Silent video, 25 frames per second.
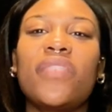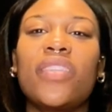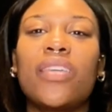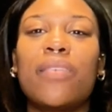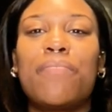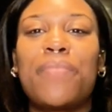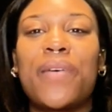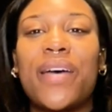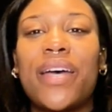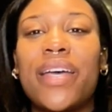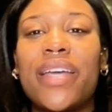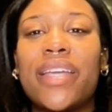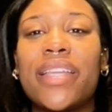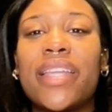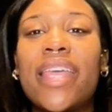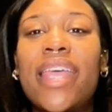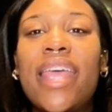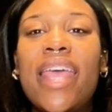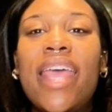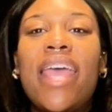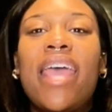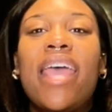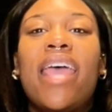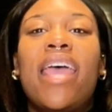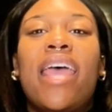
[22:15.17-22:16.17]
But
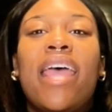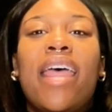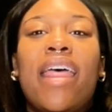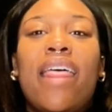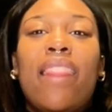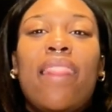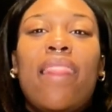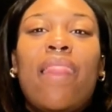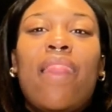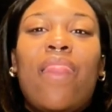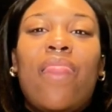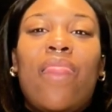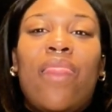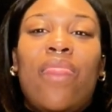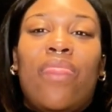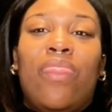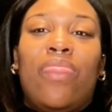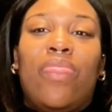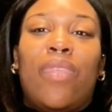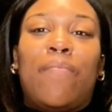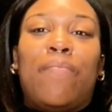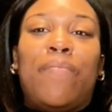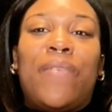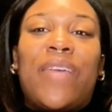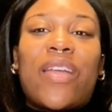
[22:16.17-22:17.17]

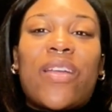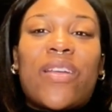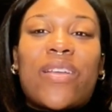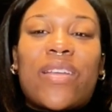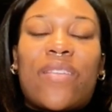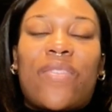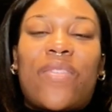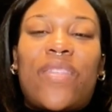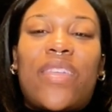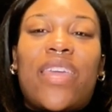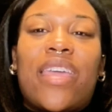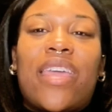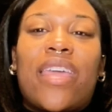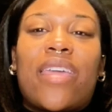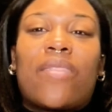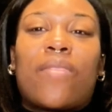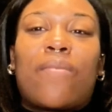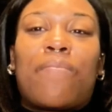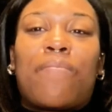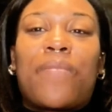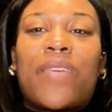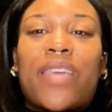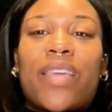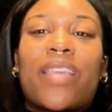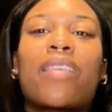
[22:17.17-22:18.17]
the bigger thing, the
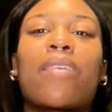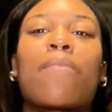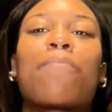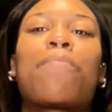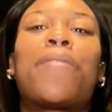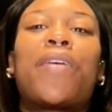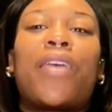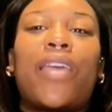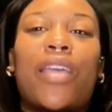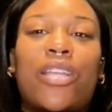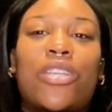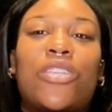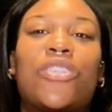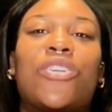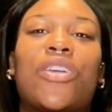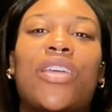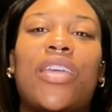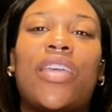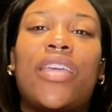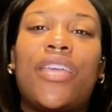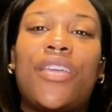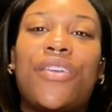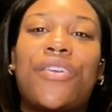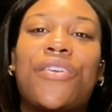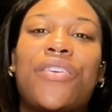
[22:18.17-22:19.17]
big picture
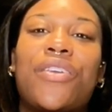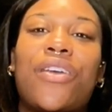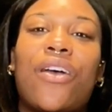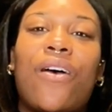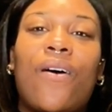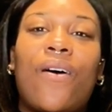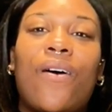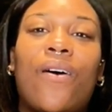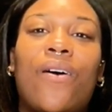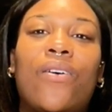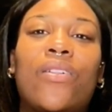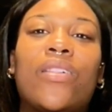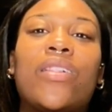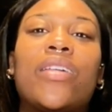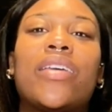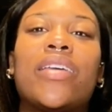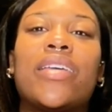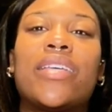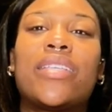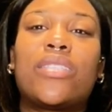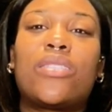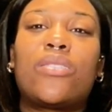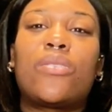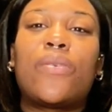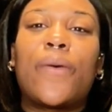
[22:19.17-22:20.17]
here, y'all,
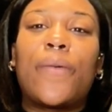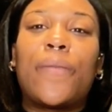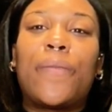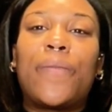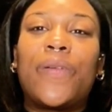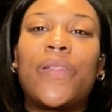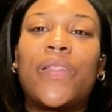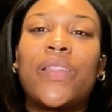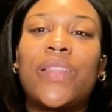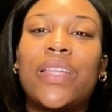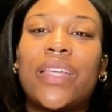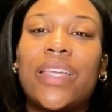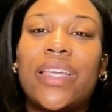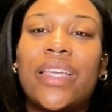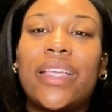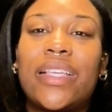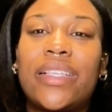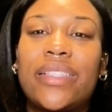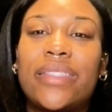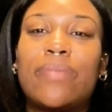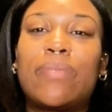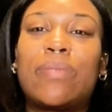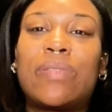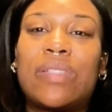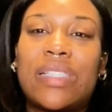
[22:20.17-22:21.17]
is to
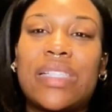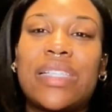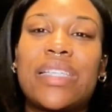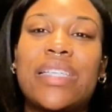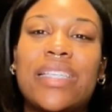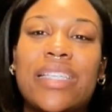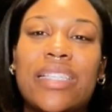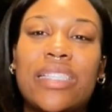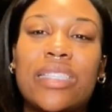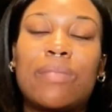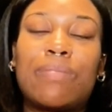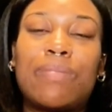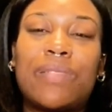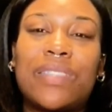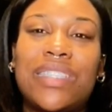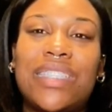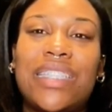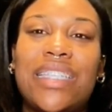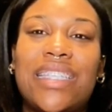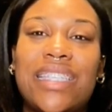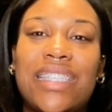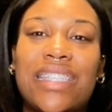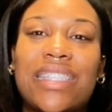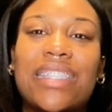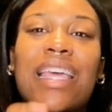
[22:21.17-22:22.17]
please, please,
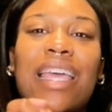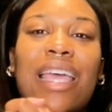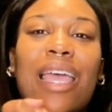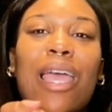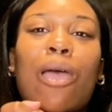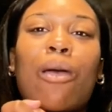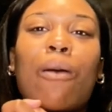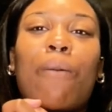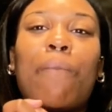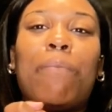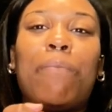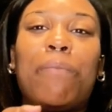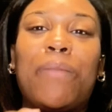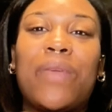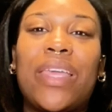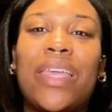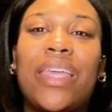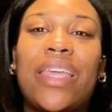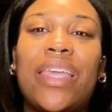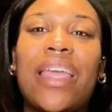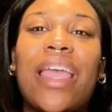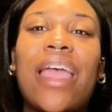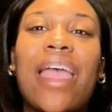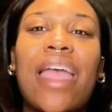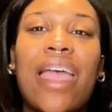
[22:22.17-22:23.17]
please
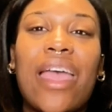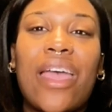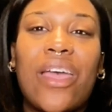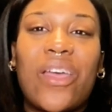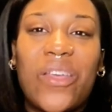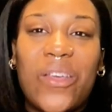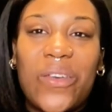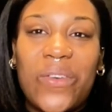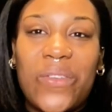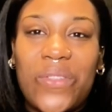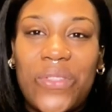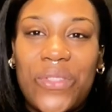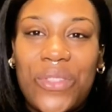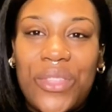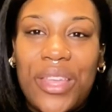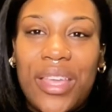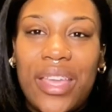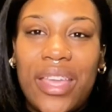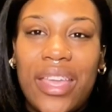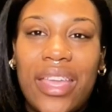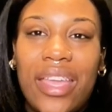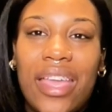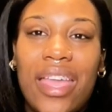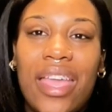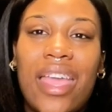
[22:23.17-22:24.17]
be
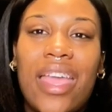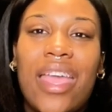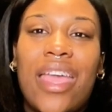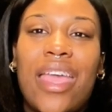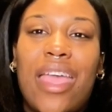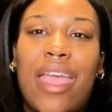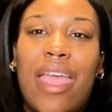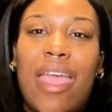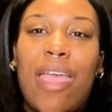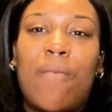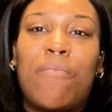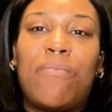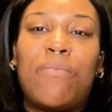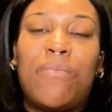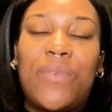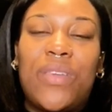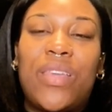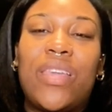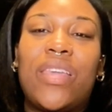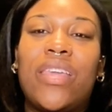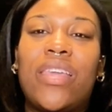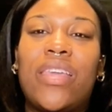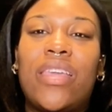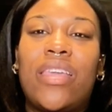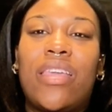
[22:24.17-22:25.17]
healthy and
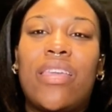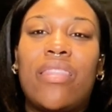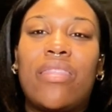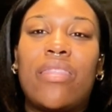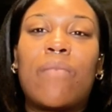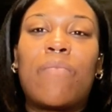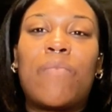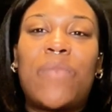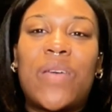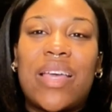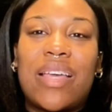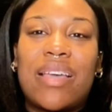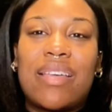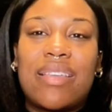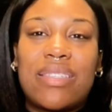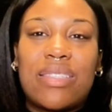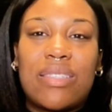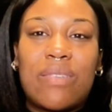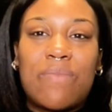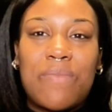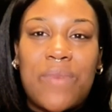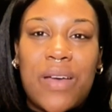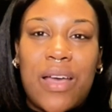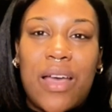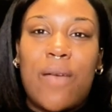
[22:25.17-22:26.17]
be the
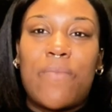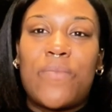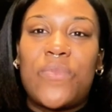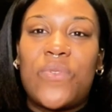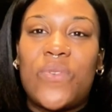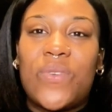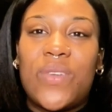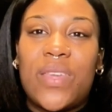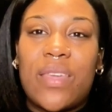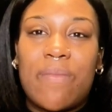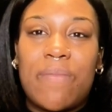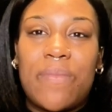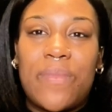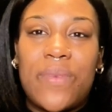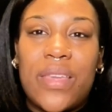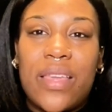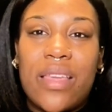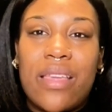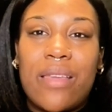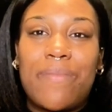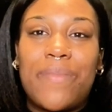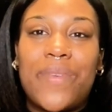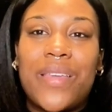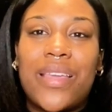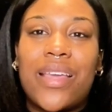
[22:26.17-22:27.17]
best mom you can
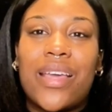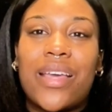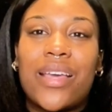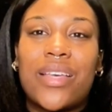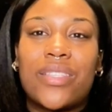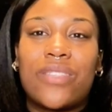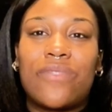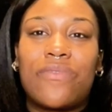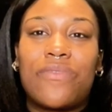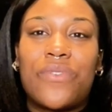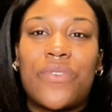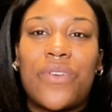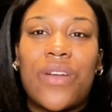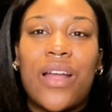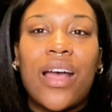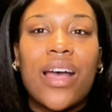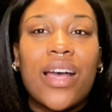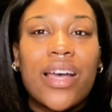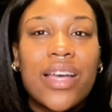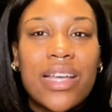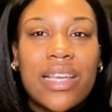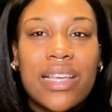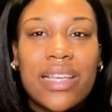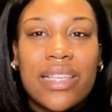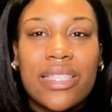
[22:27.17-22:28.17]
be, because for
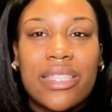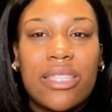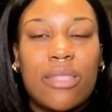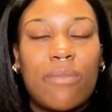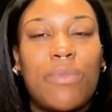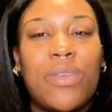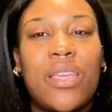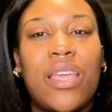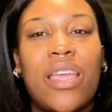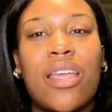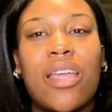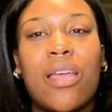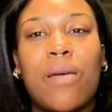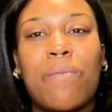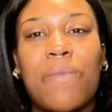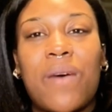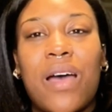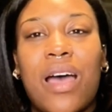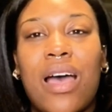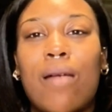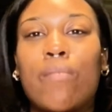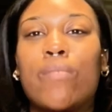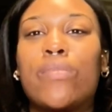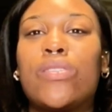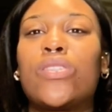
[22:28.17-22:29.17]
us, being a
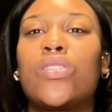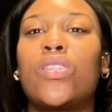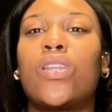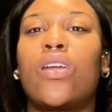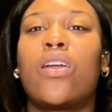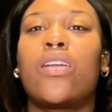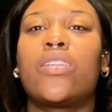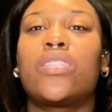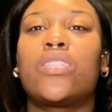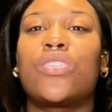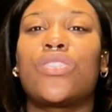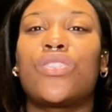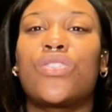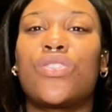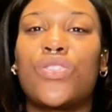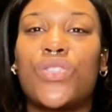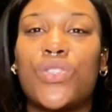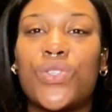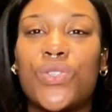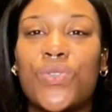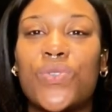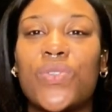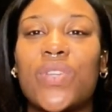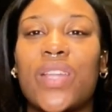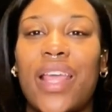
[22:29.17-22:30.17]
mom starts as
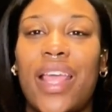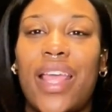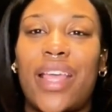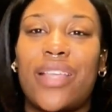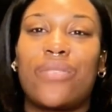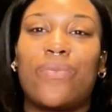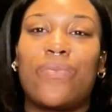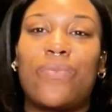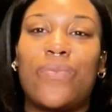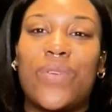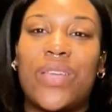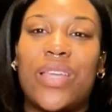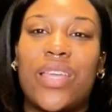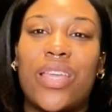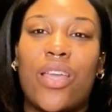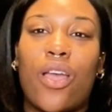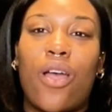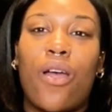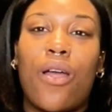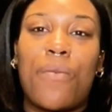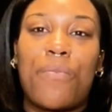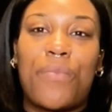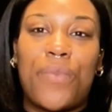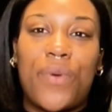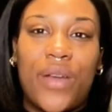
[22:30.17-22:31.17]
soon as we
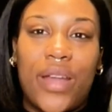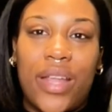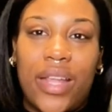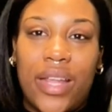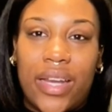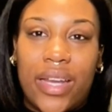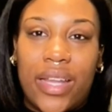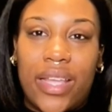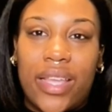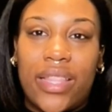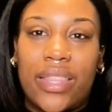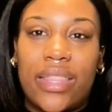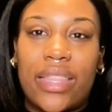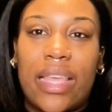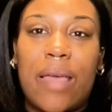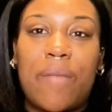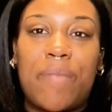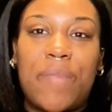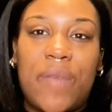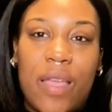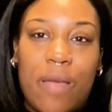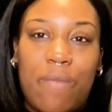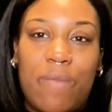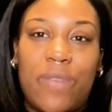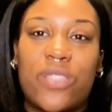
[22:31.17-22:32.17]
are pregnant.
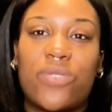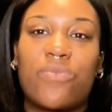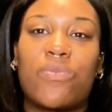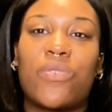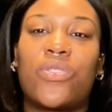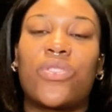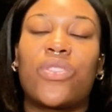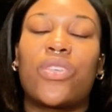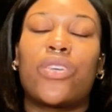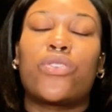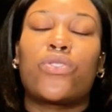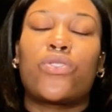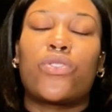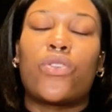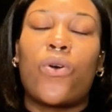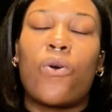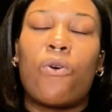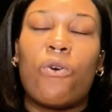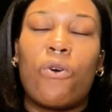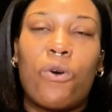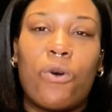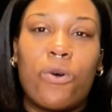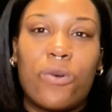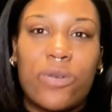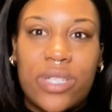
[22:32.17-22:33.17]
That baby is with us the
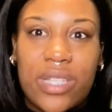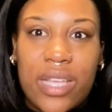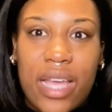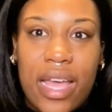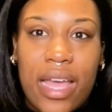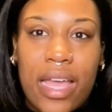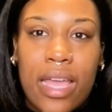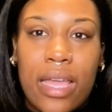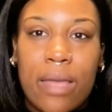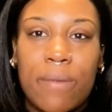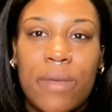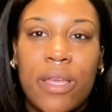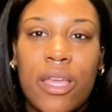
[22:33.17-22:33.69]
whole time.